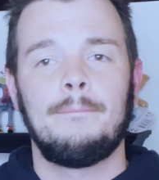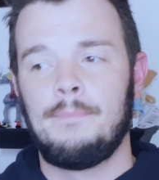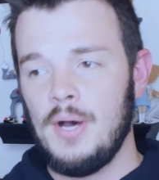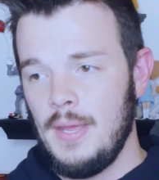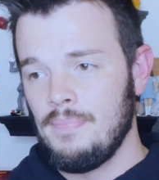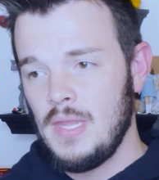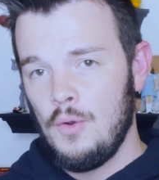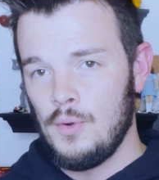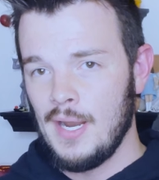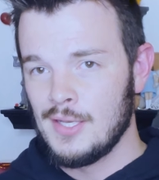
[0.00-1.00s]
But
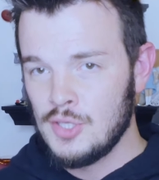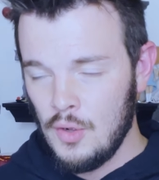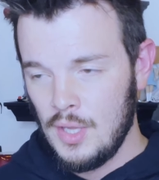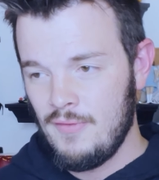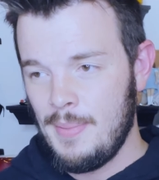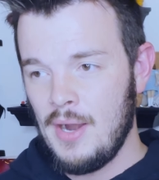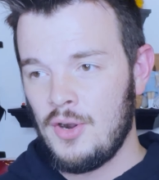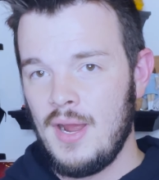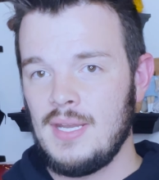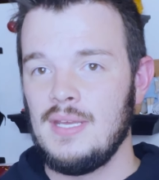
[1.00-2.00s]
what I don't love about her
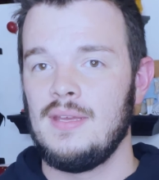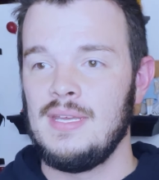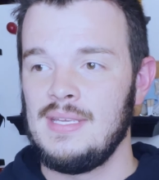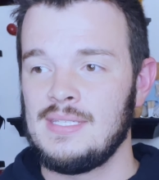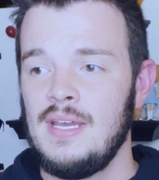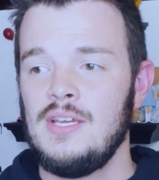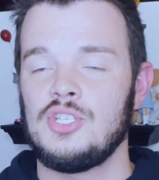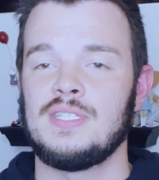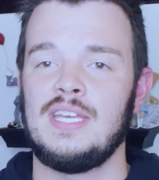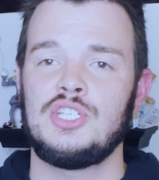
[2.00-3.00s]
idea is she
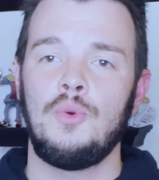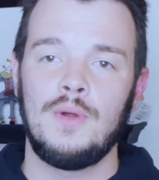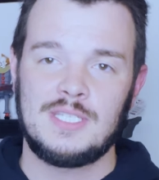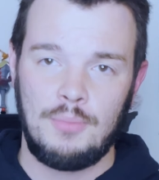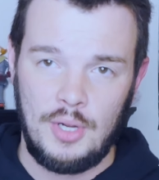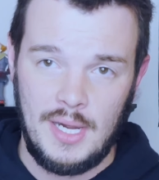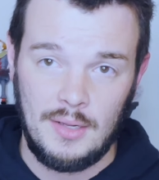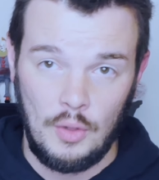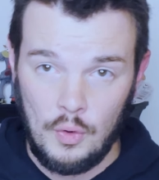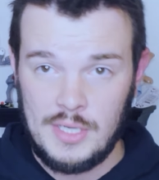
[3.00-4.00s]
says she wants to bring
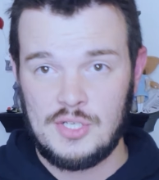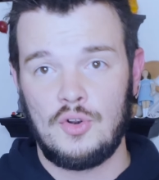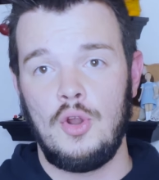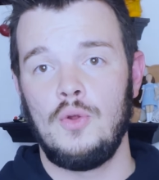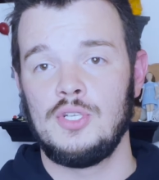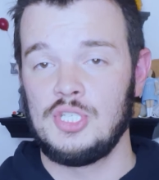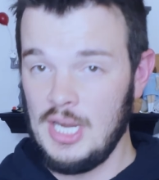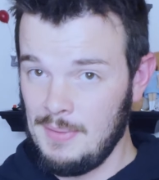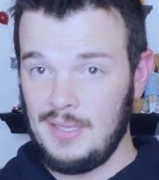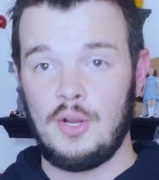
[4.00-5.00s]
Laurie Strode,
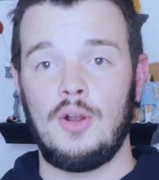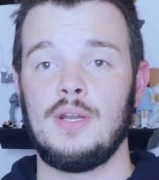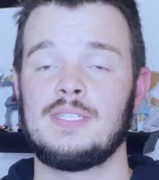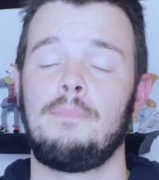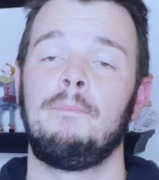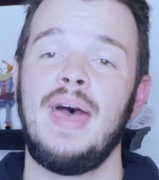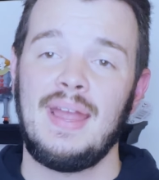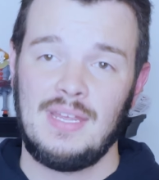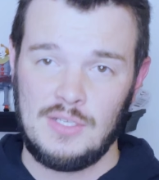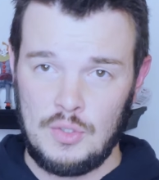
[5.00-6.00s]
Jamie Lee Curtis
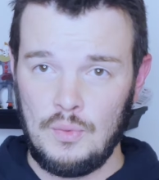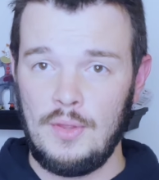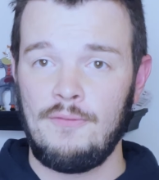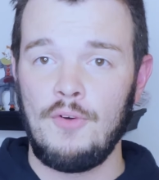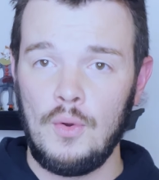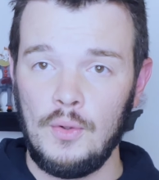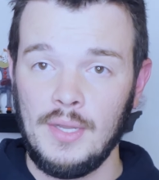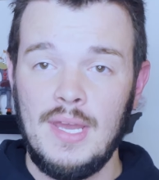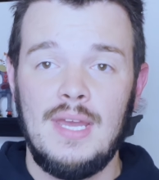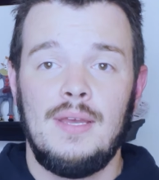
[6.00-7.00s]
back into the fold.
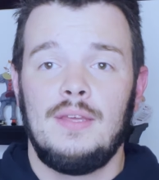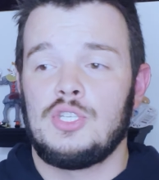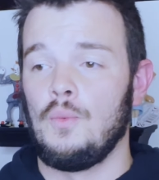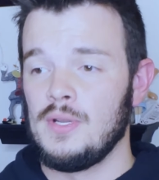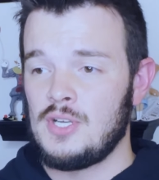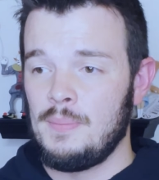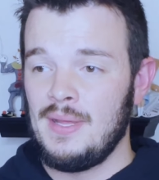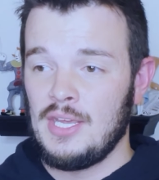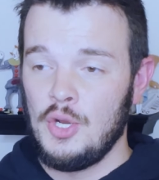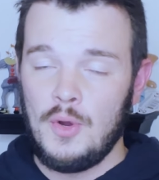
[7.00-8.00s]
She wants her to be
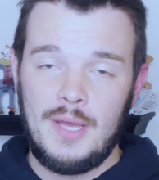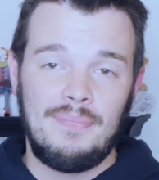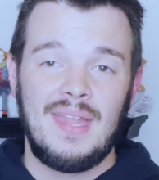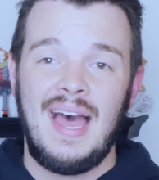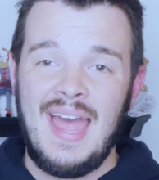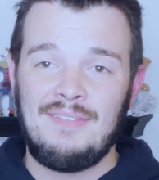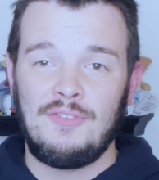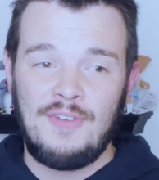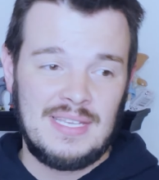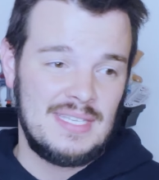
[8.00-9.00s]
like, you know what? I have to
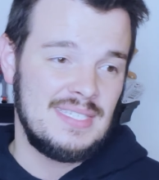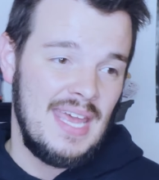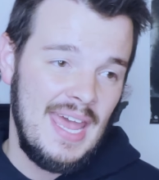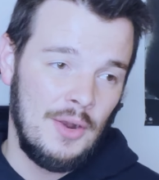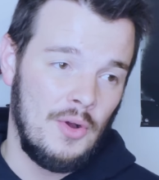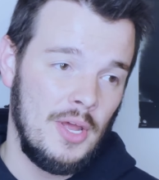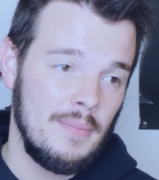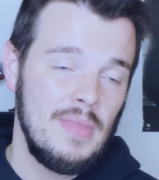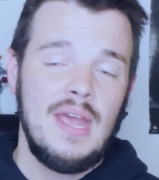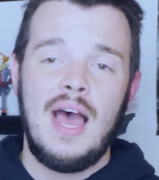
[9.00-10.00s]
face this head
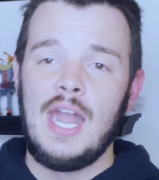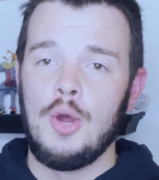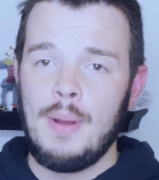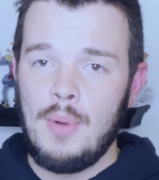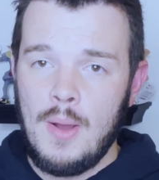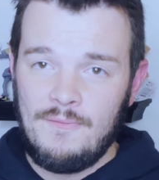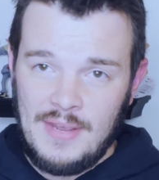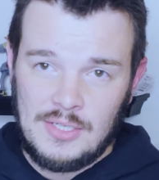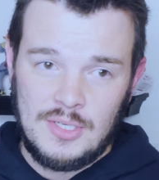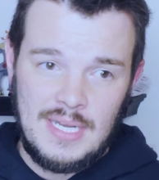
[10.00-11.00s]
on. I know my mom
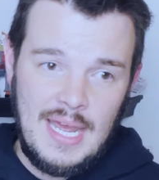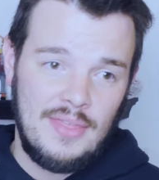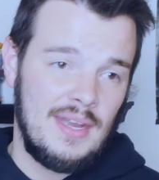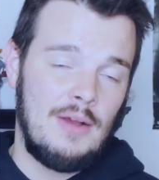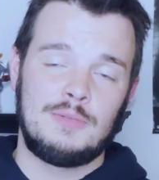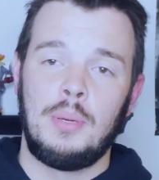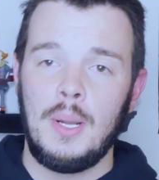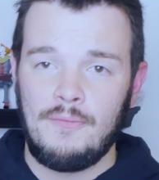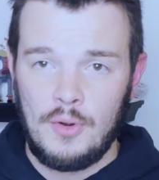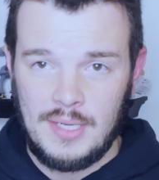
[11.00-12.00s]
faked her death and I was put
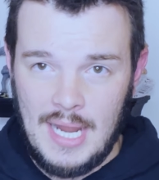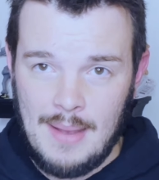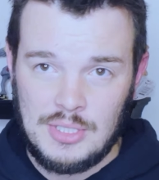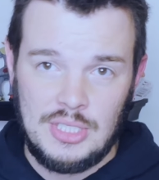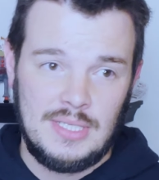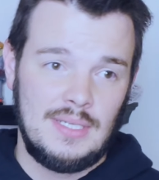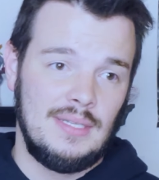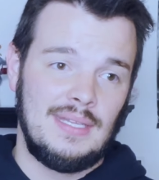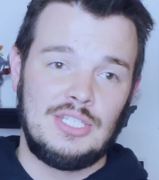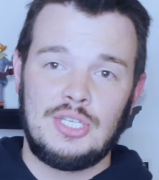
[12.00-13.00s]
up for adoption
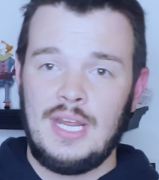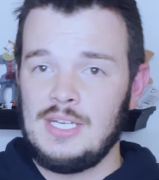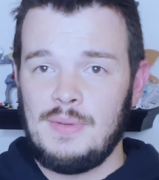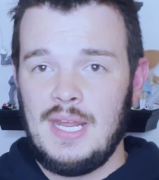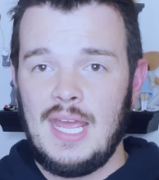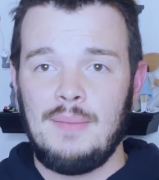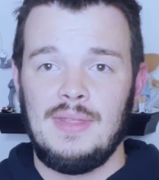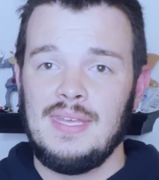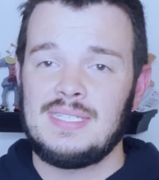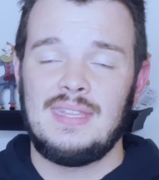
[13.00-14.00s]
and they changed my name and
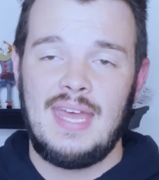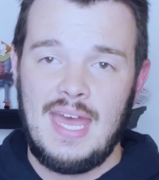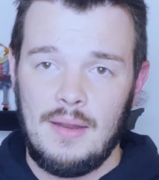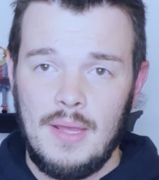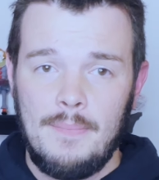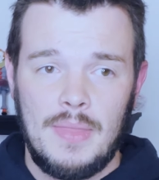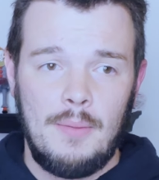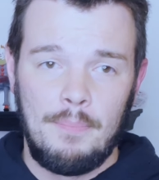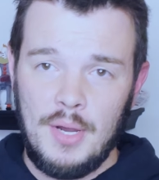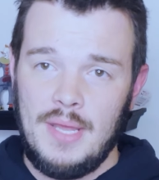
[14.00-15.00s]
this and that.
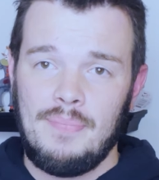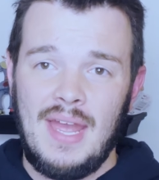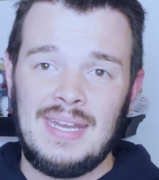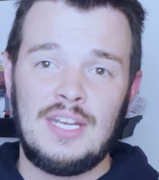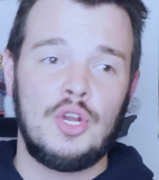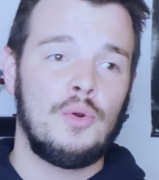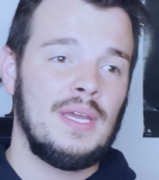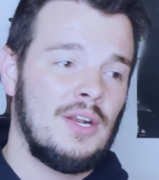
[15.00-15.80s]
But I need to go get